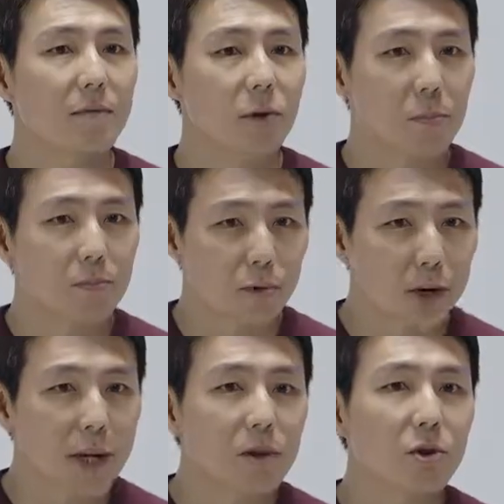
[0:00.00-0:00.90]
from
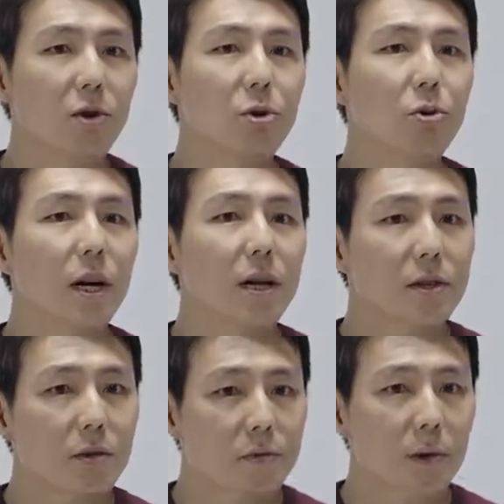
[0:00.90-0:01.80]
bringing you
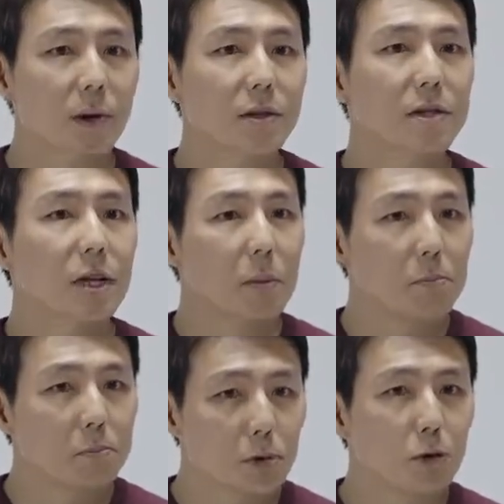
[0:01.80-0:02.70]
the first
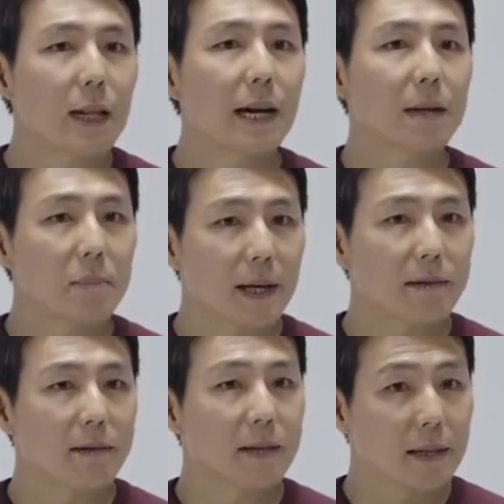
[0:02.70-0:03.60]
blue
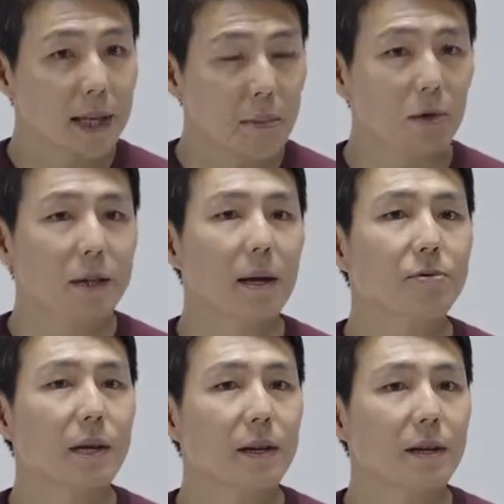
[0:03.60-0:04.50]
light-based tabletop
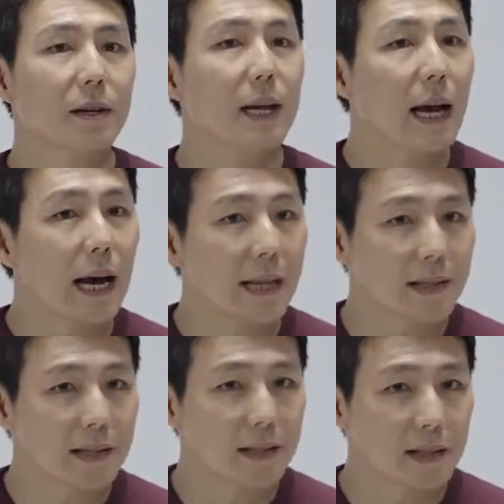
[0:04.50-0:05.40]
scanner,
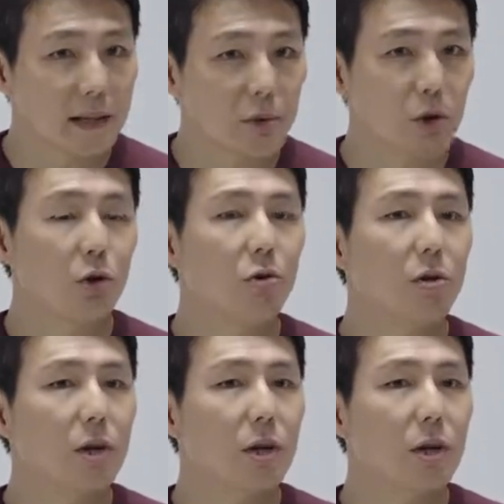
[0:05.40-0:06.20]
Identica Blue,